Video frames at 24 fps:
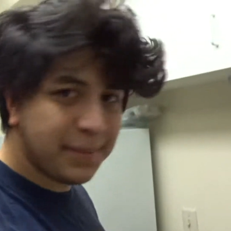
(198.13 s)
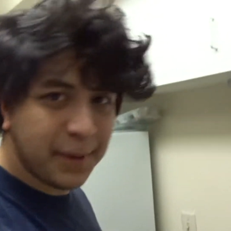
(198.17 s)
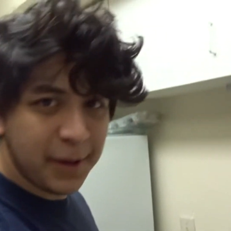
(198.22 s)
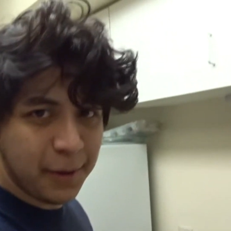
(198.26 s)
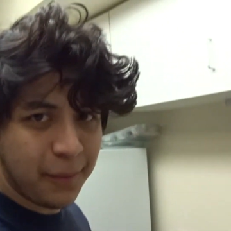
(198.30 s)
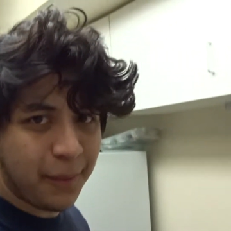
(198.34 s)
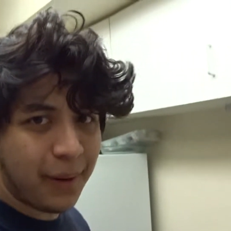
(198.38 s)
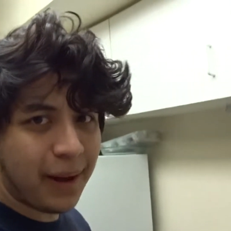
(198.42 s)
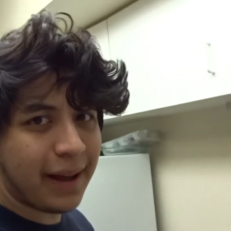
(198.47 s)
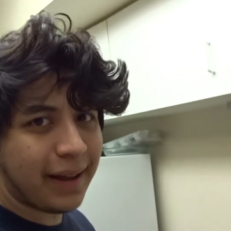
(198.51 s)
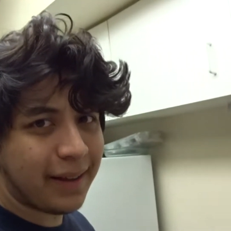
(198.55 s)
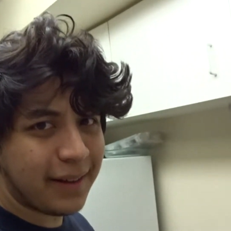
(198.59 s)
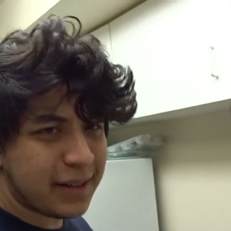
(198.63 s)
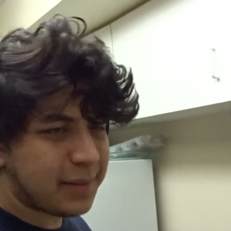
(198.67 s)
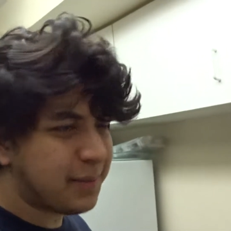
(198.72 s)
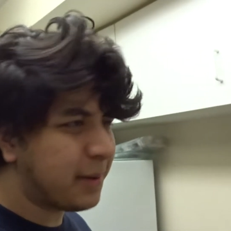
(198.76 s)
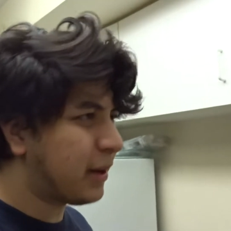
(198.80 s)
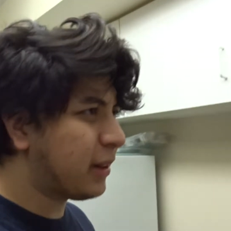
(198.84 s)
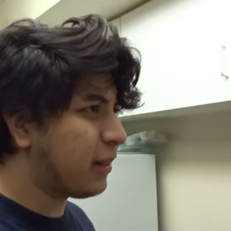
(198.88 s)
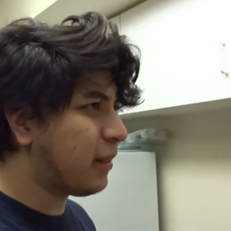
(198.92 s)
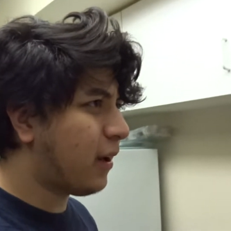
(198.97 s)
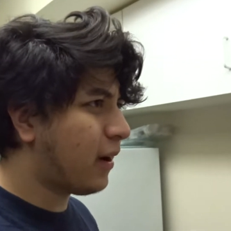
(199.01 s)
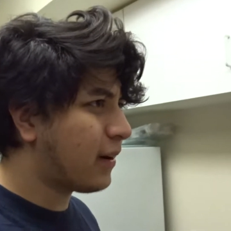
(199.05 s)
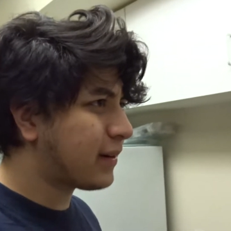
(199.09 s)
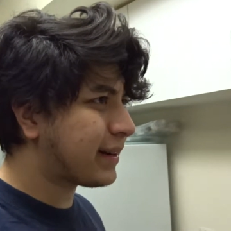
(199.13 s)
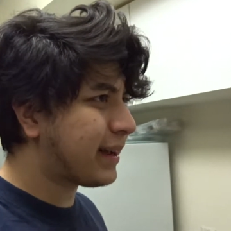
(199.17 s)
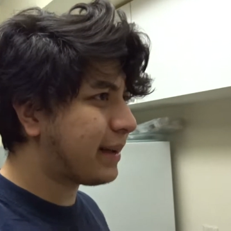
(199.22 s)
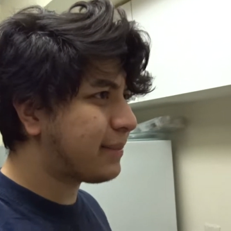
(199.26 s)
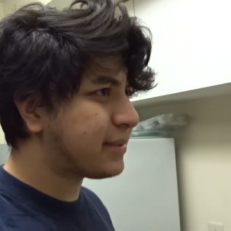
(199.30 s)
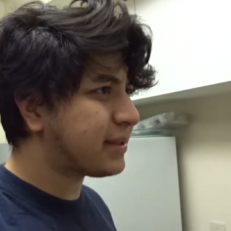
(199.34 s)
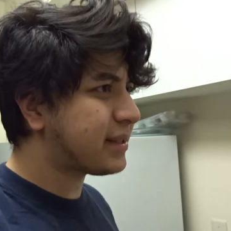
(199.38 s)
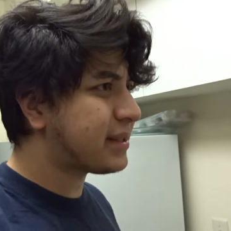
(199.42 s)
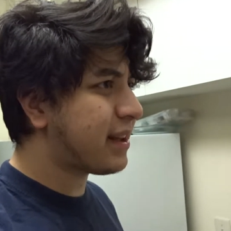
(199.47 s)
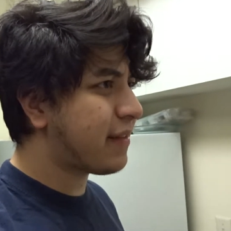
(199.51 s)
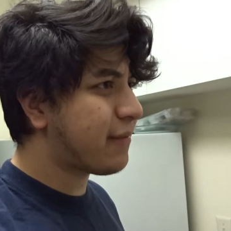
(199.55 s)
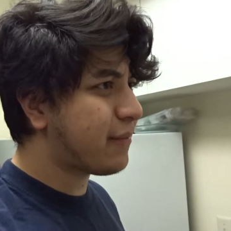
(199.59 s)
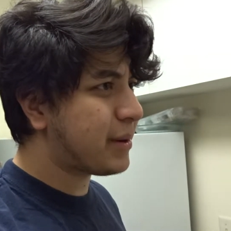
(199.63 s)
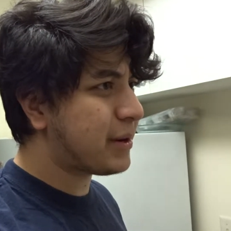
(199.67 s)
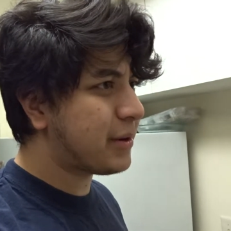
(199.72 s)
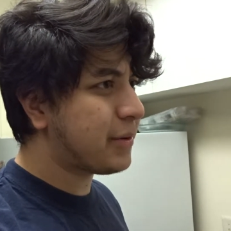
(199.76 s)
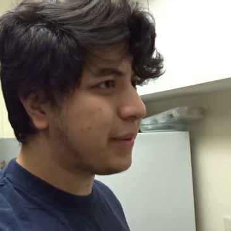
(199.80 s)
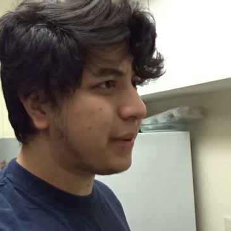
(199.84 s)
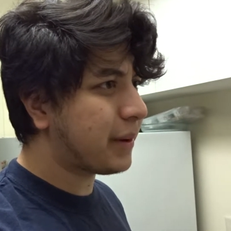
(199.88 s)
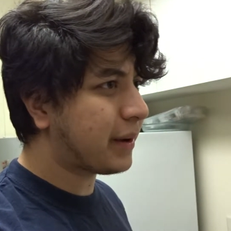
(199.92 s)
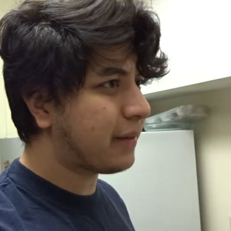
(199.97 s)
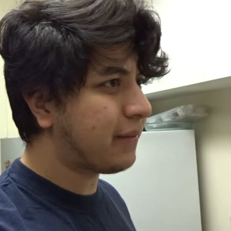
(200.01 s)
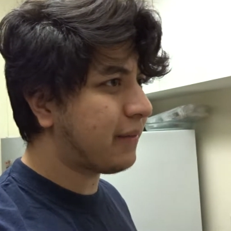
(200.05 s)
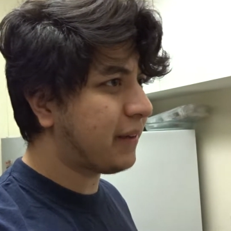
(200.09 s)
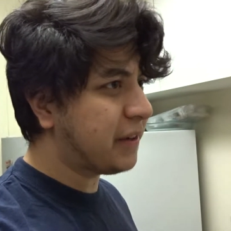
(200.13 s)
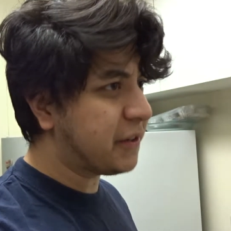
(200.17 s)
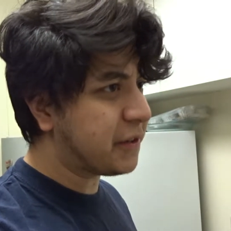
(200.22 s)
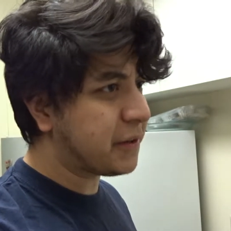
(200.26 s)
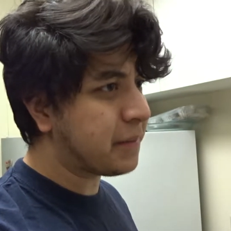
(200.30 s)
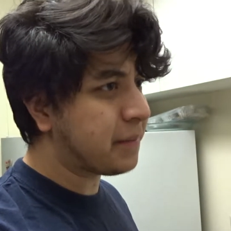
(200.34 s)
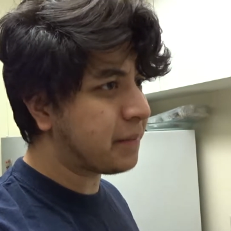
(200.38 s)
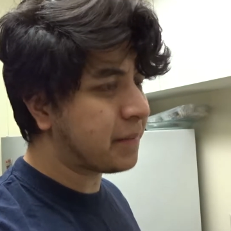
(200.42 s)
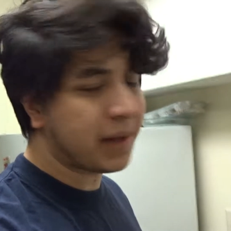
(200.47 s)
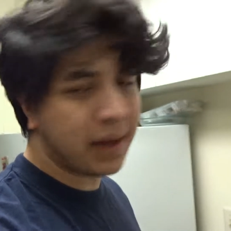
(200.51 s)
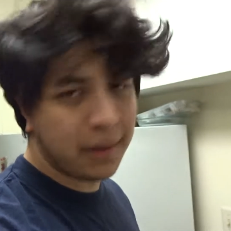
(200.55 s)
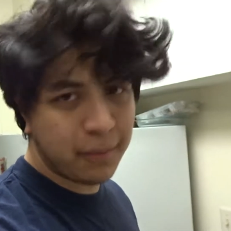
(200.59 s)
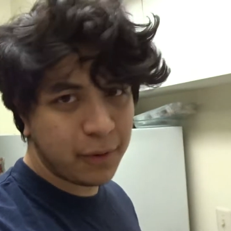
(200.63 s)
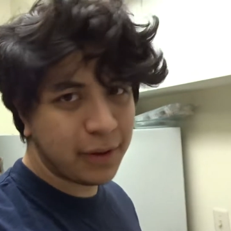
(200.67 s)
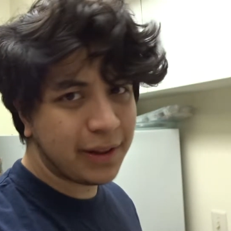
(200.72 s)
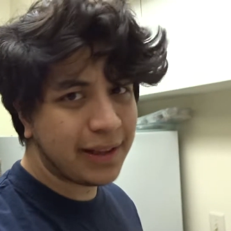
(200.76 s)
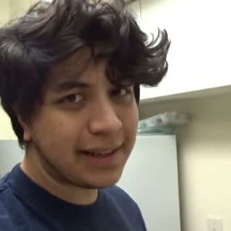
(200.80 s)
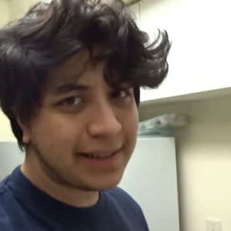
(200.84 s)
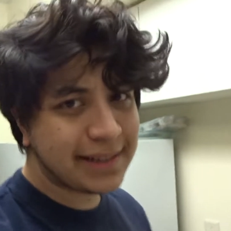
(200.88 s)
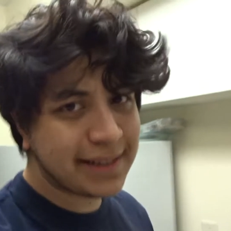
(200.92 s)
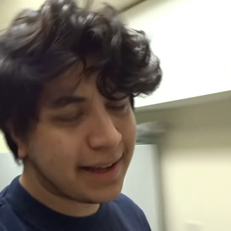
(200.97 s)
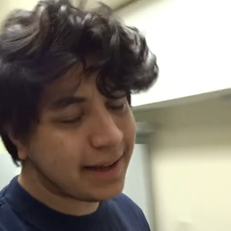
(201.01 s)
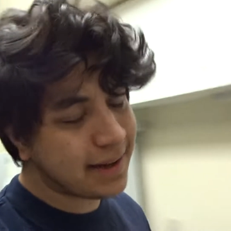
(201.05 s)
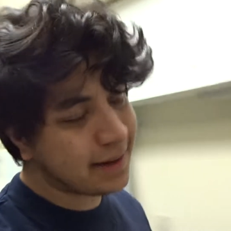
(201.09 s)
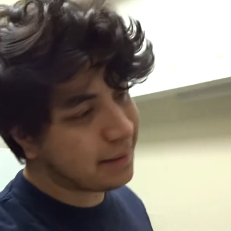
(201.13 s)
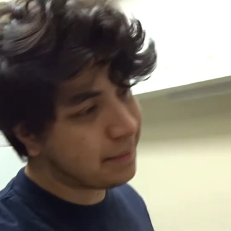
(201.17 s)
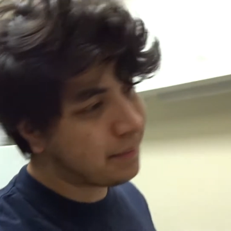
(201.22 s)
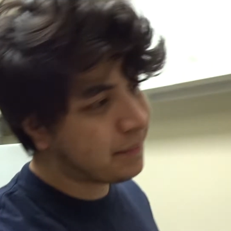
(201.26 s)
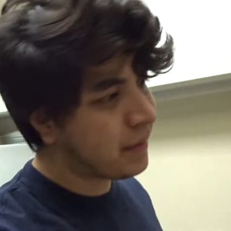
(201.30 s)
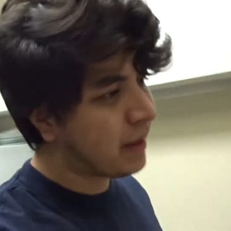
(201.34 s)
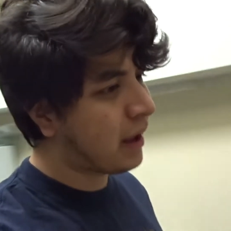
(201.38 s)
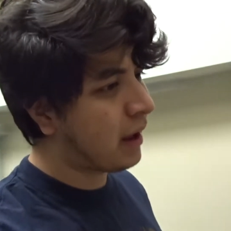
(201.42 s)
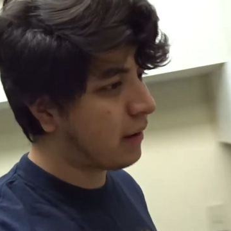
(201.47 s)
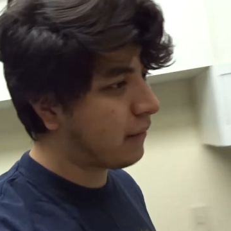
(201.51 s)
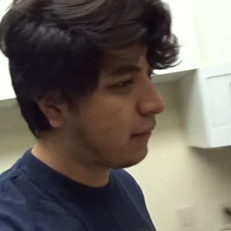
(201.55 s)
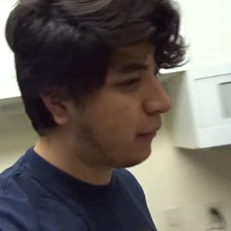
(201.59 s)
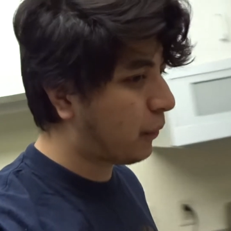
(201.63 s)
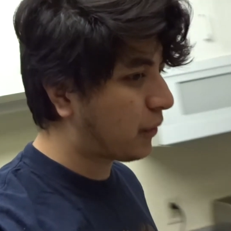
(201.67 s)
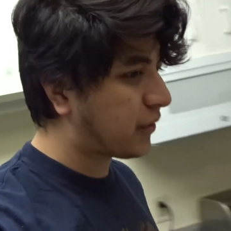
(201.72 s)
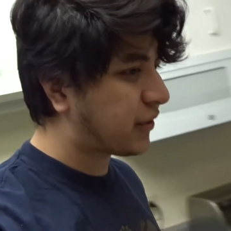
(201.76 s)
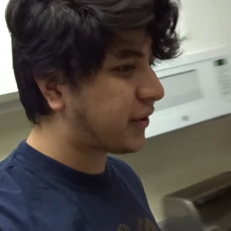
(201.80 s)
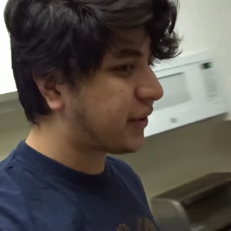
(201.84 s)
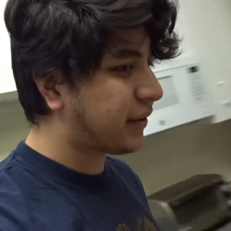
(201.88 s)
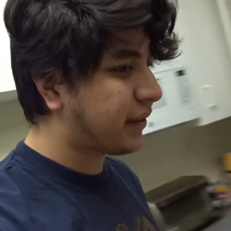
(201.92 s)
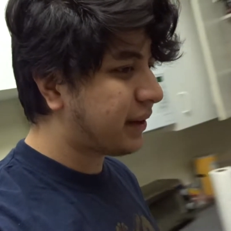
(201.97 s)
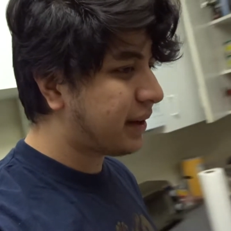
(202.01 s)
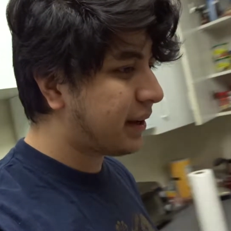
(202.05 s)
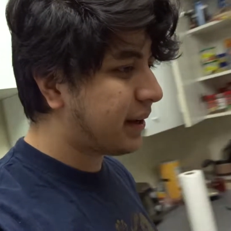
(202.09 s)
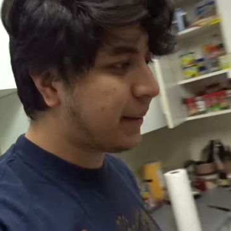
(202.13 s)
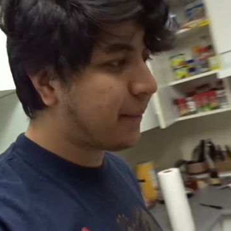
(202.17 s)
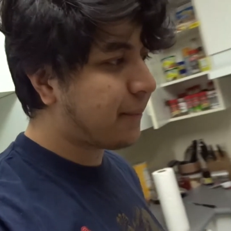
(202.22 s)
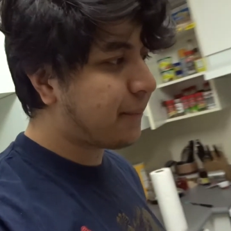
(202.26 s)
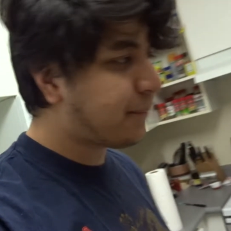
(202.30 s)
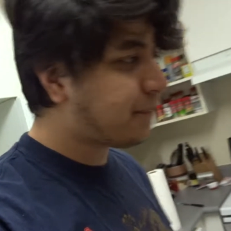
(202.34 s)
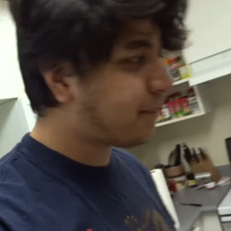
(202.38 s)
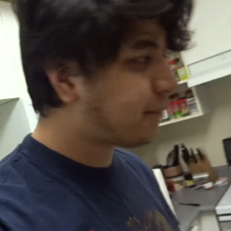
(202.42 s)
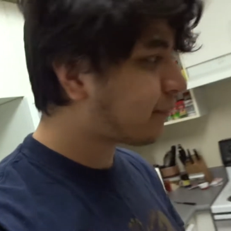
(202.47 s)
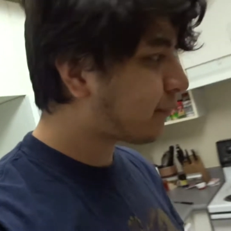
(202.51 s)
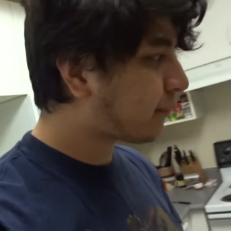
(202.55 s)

been a while. It's been a long time since I've been to a convention, and I'm really excited. Unfortunately,